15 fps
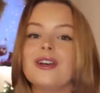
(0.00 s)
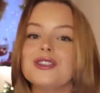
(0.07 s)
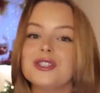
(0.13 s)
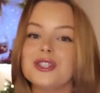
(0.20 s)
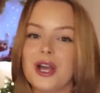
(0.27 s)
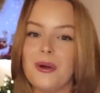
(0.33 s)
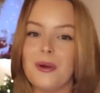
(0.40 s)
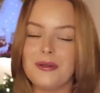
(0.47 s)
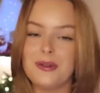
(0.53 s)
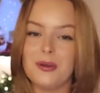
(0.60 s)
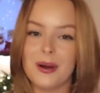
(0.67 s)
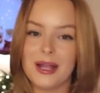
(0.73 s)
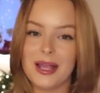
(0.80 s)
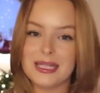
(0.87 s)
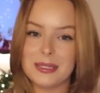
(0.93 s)
So if you
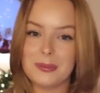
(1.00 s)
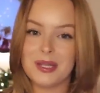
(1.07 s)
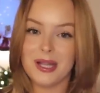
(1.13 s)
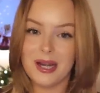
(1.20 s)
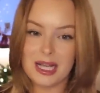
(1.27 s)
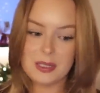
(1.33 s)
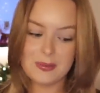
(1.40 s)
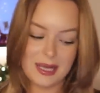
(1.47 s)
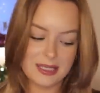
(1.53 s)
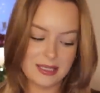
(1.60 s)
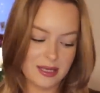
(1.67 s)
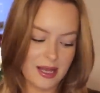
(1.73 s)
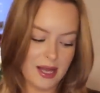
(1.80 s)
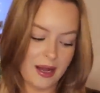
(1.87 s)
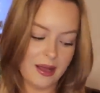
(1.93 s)
want to get someone the next
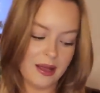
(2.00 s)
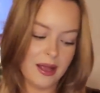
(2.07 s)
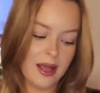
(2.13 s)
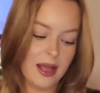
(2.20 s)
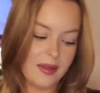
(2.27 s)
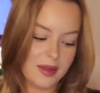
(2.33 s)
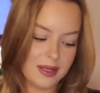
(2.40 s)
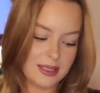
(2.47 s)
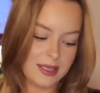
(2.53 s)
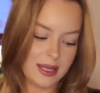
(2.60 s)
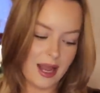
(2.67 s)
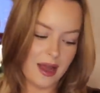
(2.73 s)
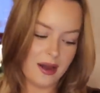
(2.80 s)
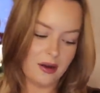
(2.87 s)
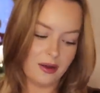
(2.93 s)
best thing, this is
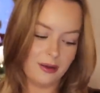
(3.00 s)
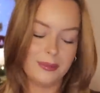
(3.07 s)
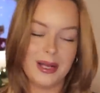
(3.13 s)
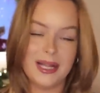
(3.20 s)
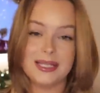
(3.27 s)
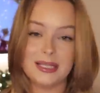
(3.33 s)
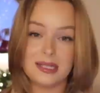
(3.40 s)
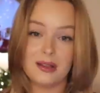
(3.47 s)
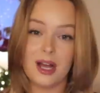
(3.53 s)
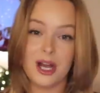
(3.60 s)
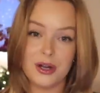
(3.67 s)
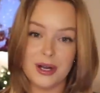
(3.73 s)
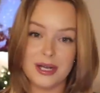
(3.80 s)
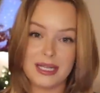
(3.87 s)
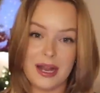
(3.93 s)
a candle. It's still
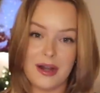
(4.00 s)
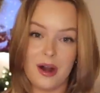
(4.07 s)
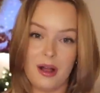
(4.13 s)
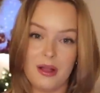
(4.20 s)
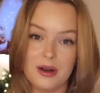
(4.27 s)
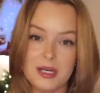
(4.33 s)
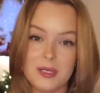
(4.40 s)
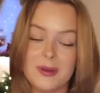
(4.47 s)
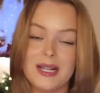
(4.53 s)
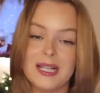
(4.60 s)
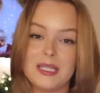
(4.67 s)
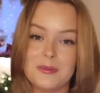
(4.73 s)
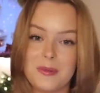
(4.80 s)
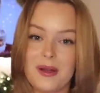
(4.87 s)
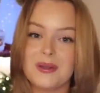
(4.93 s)
$110, but
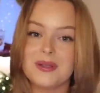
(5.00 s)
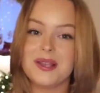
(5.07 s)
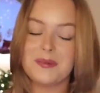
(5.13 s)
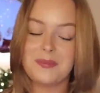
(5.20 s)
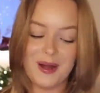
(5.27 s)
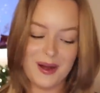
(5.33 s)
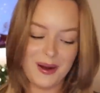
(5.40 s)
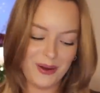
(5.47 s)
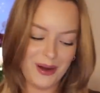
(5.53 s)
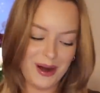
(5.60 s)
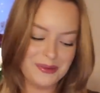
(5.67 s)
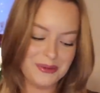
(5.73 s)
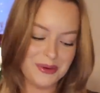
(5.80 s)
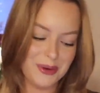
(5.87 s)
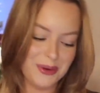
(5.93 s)
it smells like
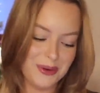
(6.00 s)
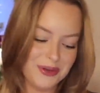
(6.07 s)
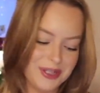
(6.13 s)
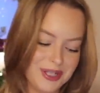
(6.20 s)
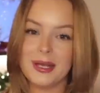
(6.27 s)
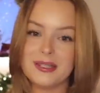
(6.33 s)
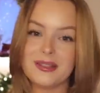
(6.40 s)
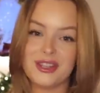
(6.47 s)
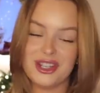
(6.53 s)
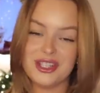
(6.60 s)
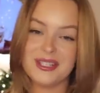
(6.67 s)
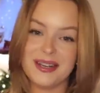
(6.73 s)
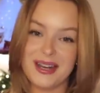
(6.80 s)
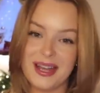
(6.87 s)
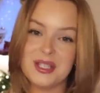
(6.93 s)
Baccarat Rouge. Basically
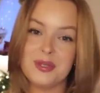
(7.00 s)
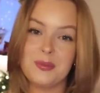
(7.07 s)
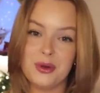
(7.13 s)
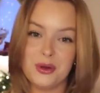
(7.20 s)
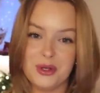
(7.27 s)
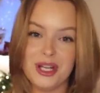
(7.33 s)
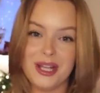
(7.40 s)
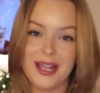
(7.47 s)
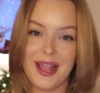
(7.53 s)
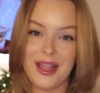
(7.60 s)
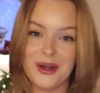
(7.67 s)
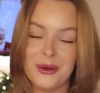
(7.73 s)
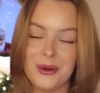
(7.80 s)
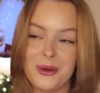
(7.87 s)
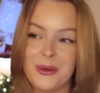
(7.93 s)
just a nice bougie
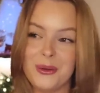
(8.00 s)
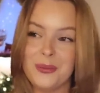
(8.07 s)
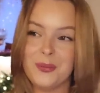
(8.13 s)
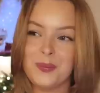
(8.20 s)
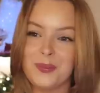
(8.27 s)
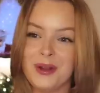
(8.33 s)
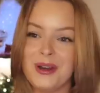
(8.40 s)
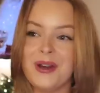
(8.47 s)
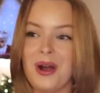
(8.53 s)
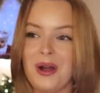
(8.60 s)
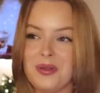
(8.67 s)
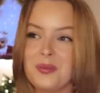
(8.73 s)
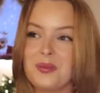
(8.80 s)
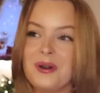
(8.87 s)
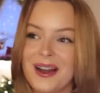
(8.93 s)
candle, but
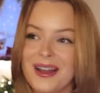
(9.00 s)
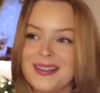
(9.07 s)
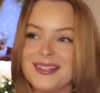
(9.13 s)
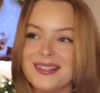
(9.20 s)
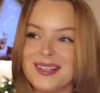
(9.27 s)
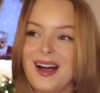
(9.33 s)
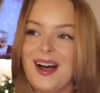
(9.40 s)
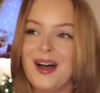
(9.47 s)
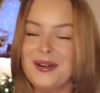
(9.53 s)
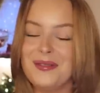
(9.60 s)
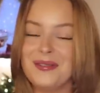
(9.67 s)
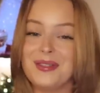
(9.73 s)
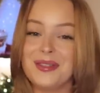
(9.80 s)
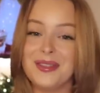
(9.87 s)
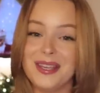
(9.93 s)
not the price
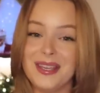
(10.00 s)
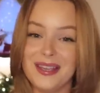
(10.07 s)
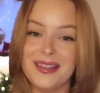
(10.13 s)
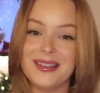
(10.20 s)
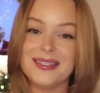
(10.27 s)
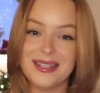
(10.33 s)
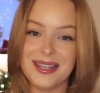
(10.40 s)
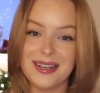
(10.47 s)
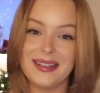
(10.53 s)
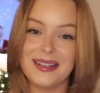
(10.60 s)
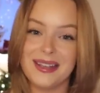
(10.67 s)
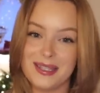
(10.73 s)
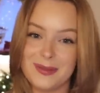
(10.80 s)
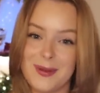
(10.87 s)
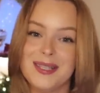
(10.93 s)
of the
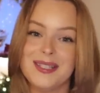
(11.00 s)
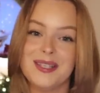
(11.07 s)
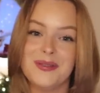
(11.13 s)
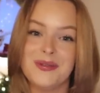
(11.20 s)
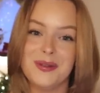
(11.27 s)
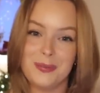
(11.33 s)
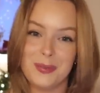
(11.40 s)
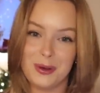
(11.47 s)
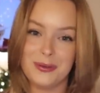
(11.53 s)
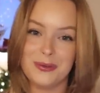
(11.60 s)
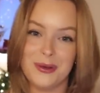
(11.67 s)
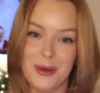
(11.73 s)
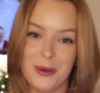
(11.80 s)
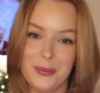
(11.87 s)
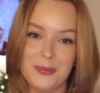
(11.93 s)
insanely expensive
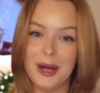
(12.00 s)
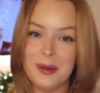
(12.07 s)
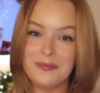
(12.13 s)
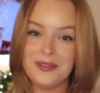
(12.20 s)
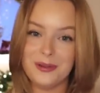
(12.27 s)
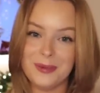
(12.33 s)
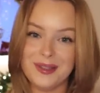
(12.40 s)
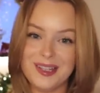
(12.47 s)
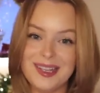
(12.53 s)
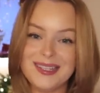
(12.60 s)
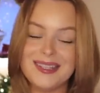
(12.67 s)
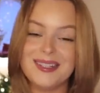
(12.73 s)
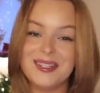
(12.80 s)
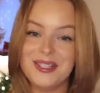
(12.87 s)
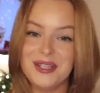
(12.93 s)
perfume. When I'm filming
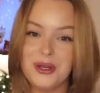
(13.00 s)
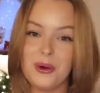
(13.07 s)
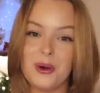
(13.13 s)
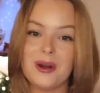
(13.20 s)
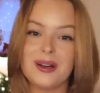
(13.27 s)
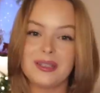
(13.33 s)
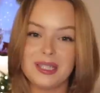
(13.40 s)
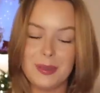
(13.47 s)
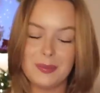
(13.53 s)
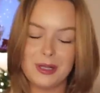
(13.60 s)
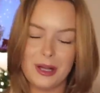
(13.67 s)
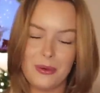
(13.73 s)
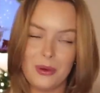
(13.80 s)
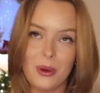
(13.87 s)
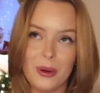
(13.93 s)
this, the Dior lip
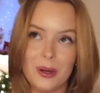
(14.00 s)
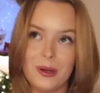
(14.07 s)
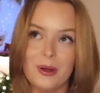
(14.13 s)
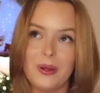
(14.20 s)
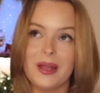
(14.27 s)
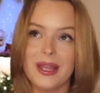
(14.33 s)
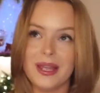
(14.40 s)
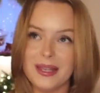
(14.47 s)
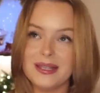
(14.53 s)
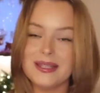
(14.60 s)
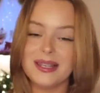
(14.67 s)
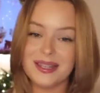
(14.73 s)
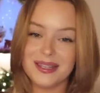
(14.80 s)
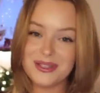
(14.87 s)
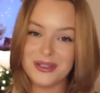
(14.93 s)
glow oil
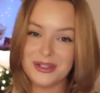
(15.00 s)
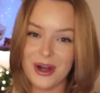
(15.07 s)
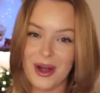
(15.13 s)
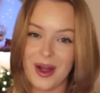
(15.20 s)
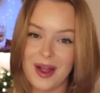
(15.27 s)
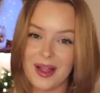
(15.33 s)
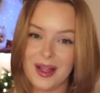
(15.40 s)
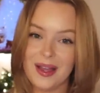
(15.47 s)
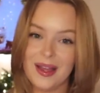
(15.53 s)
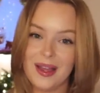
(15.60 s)
is in stock.